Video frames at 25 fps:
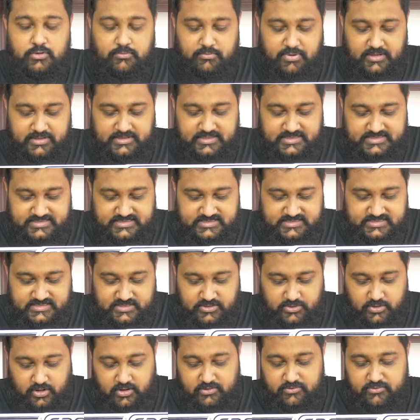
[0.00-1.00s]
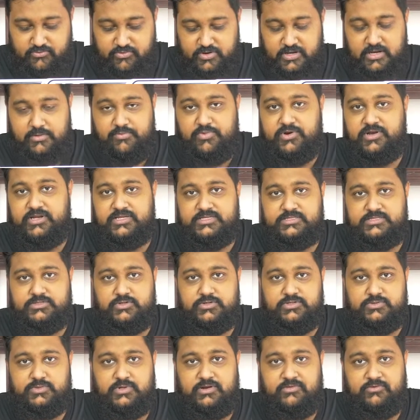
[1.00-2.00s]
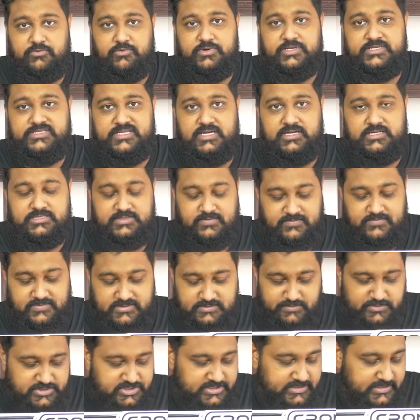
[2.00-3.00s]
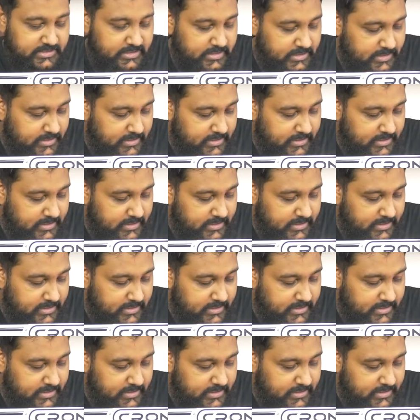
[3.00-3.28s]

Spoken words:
But this is Cron 3D printing store, is one of the resellers of this machine.